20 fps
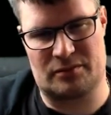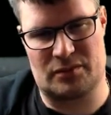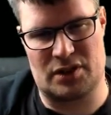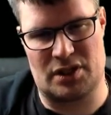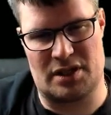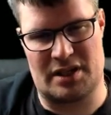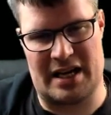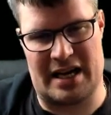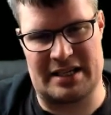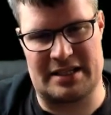
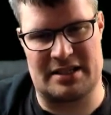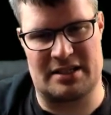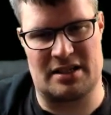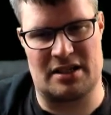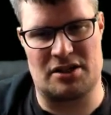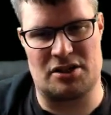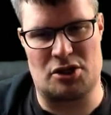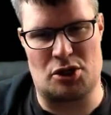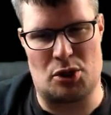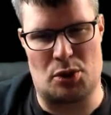so that's the
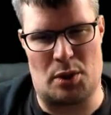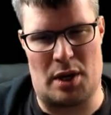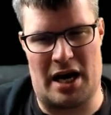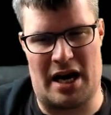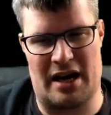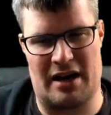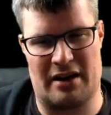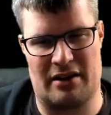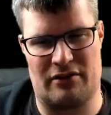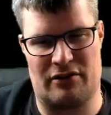
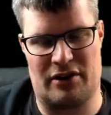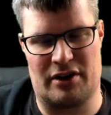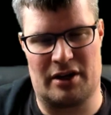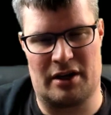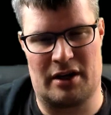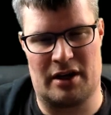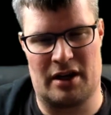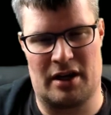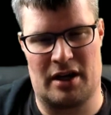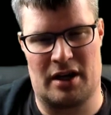drive
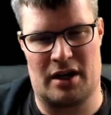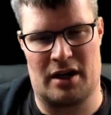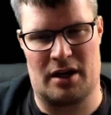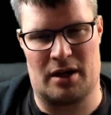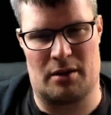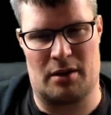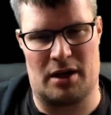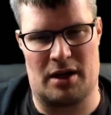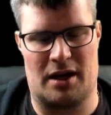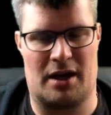
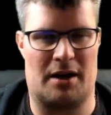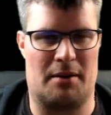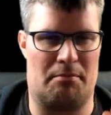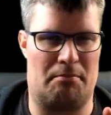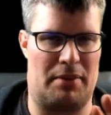uh,